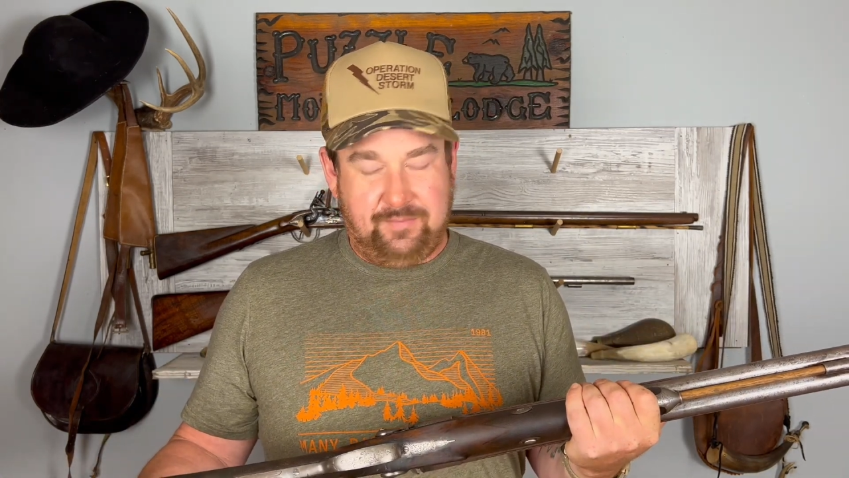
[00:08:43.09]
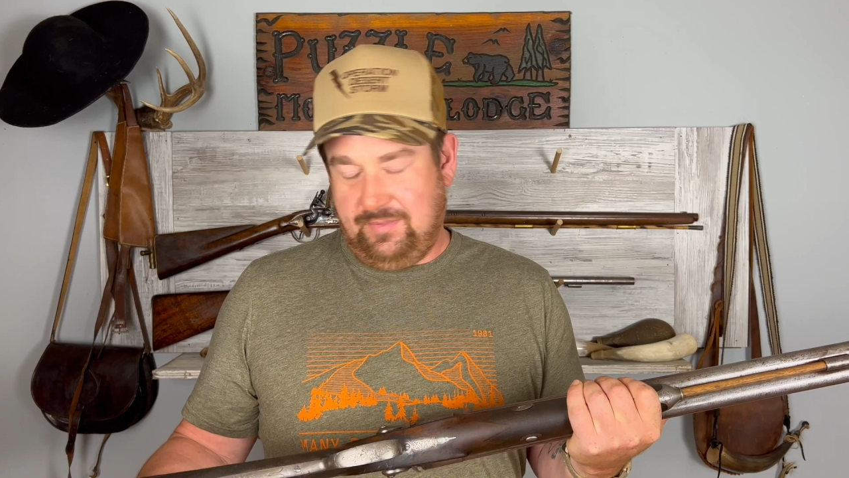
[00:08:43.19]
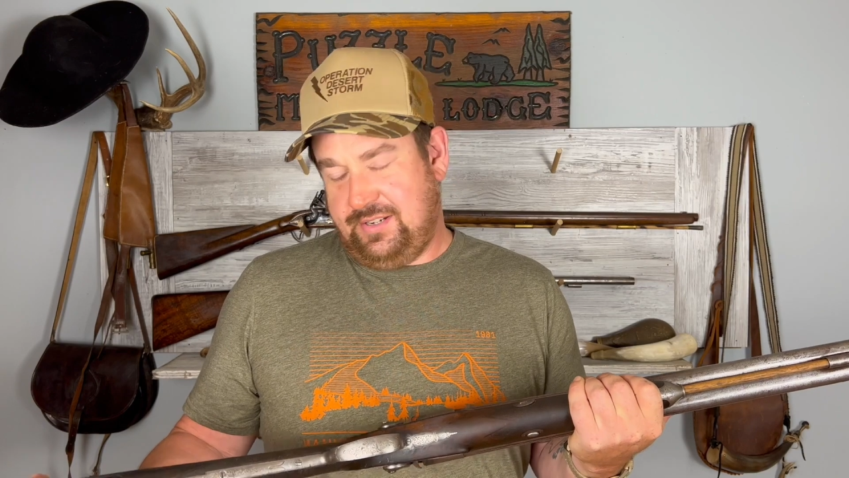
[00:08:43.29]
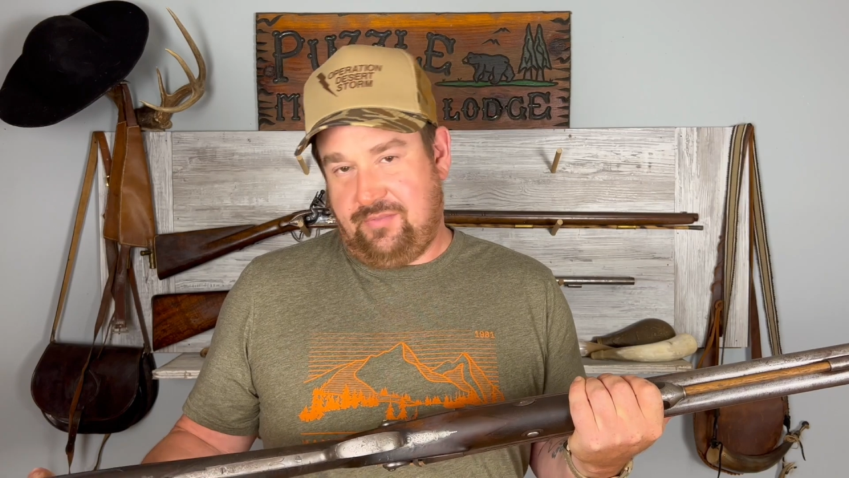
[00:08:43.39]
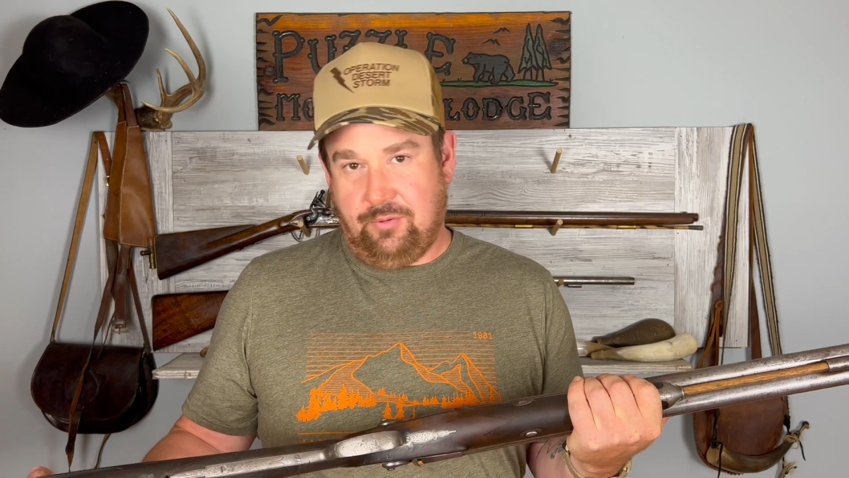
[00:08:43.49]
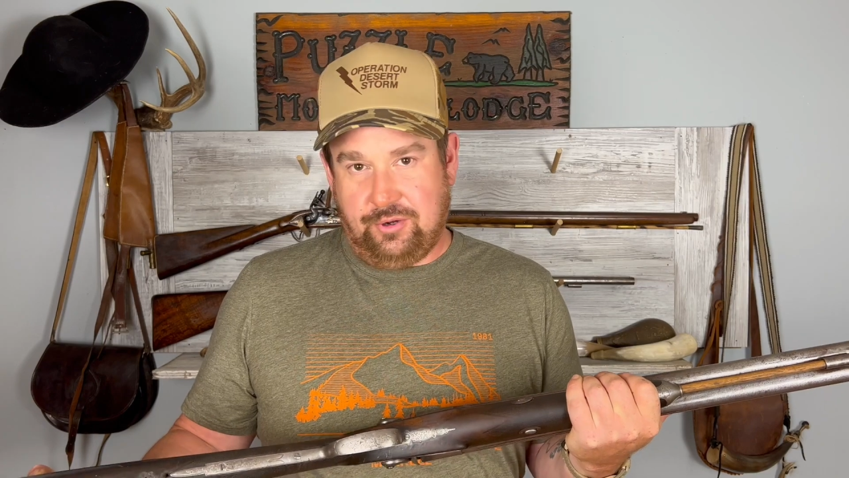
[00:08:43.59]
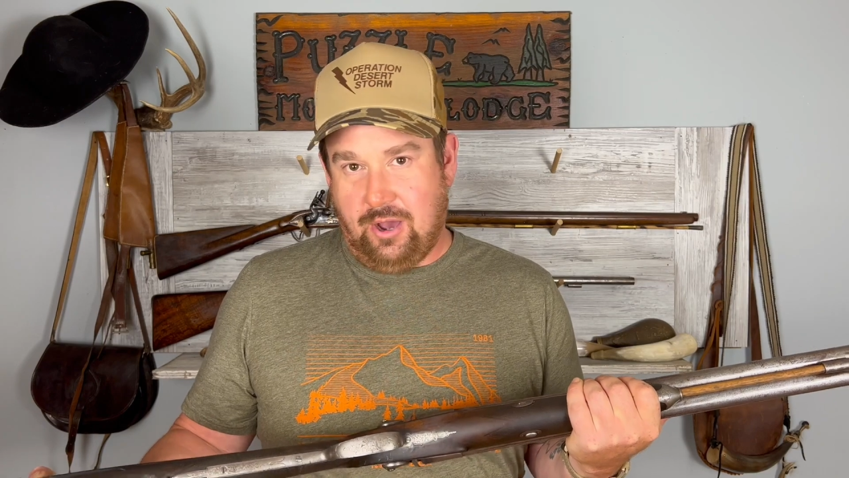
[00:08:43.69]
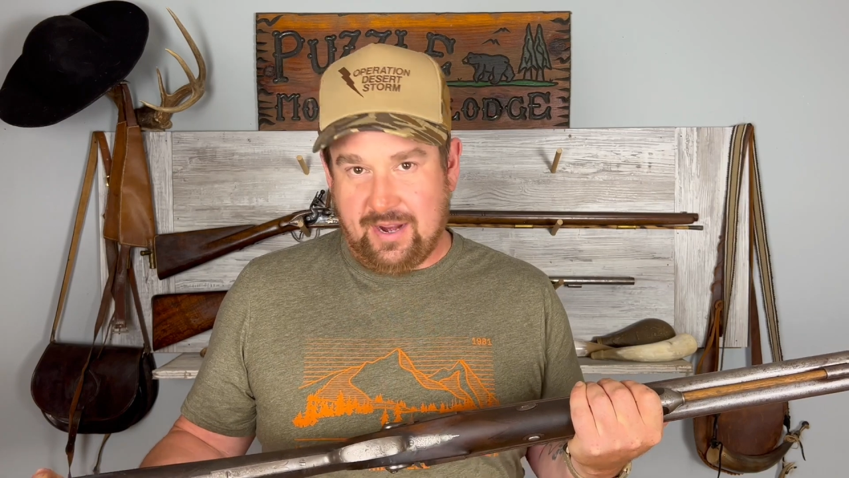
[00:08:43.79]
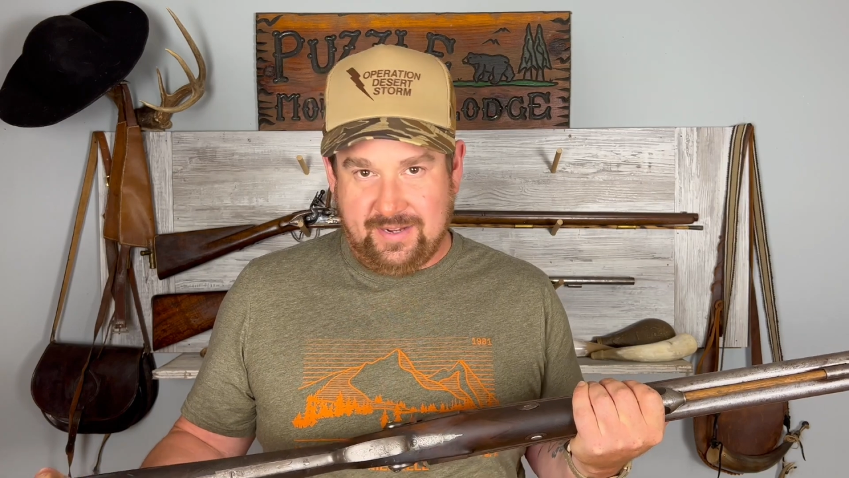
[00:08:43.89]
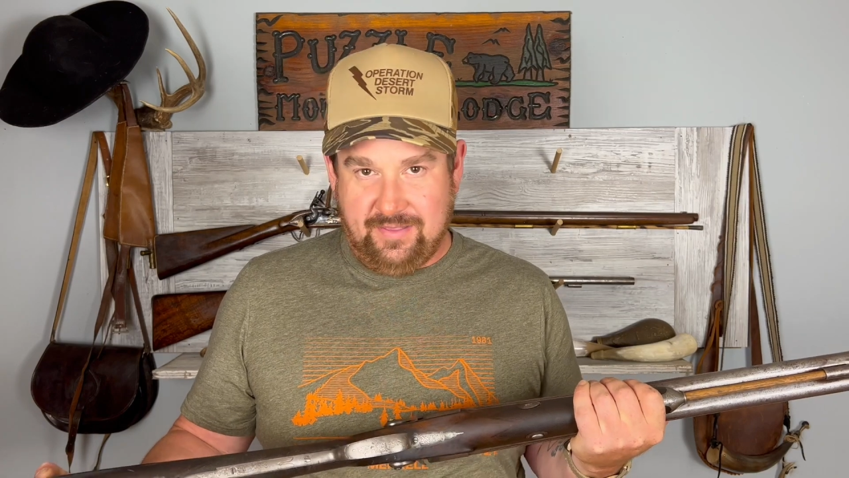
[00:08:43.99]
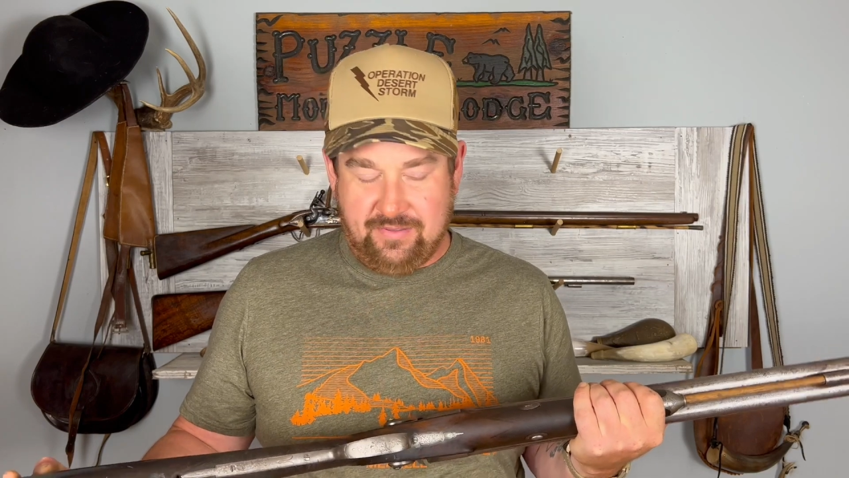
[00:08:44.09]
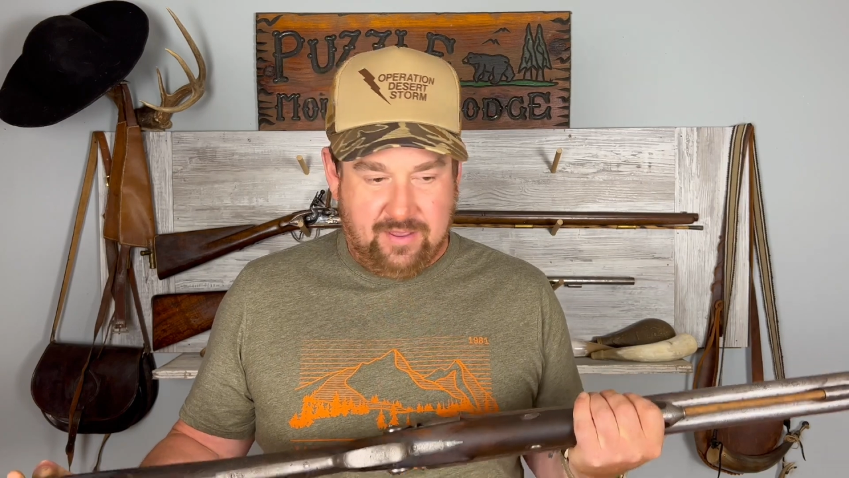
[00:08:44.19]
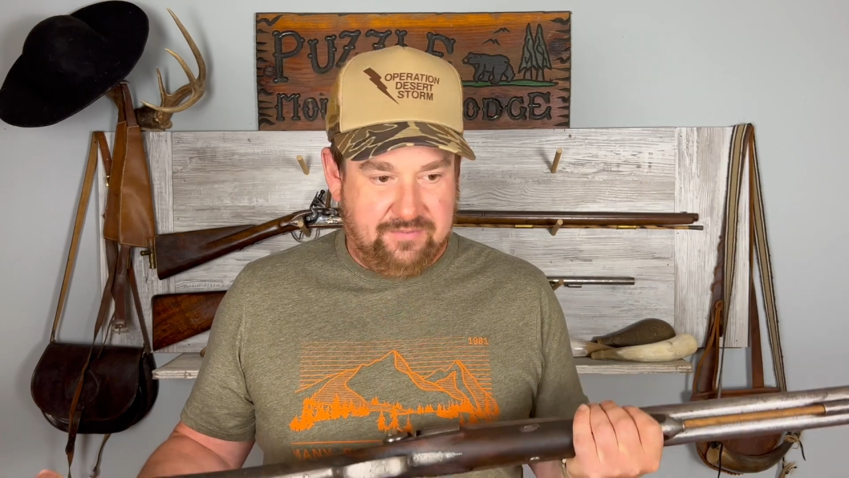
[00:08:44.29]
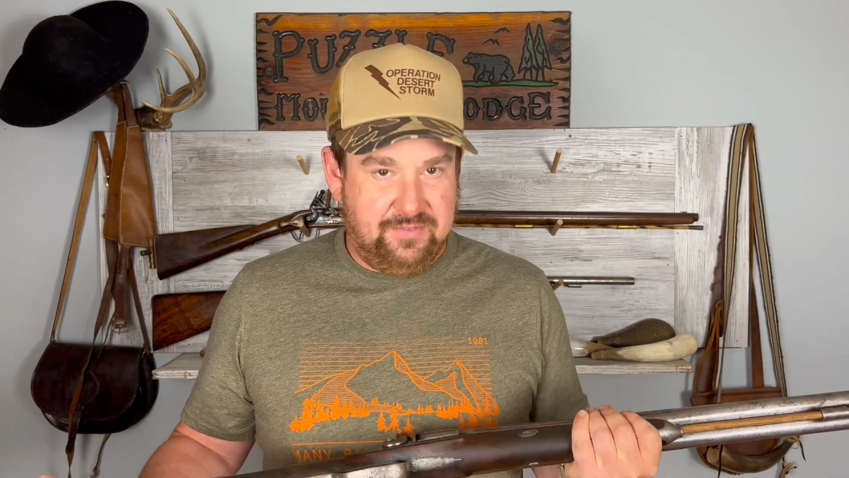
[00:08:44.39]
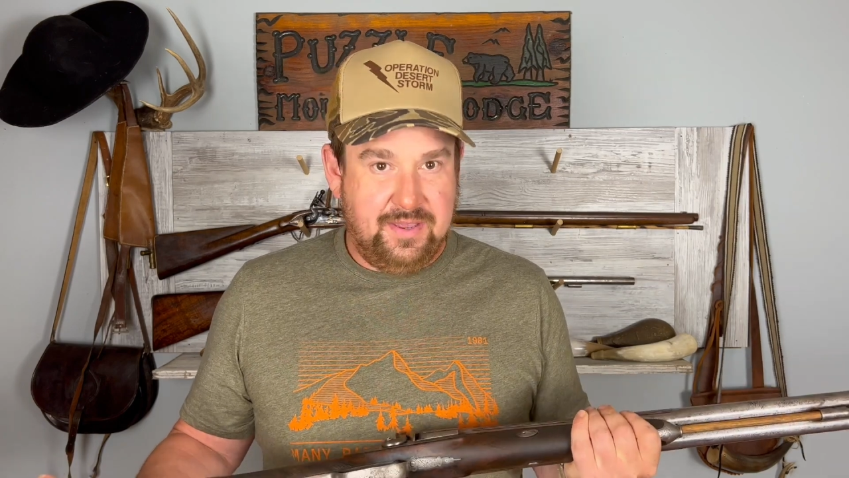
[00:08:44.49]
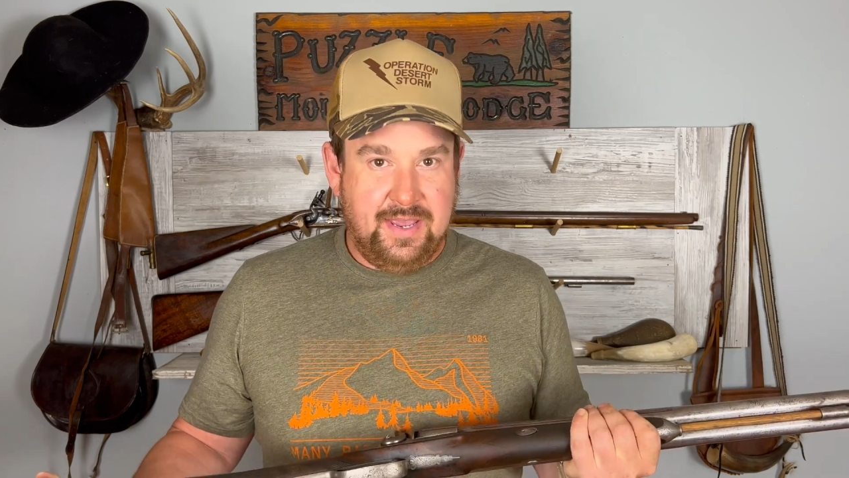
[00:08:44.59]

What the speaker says: we just were talking and stuff,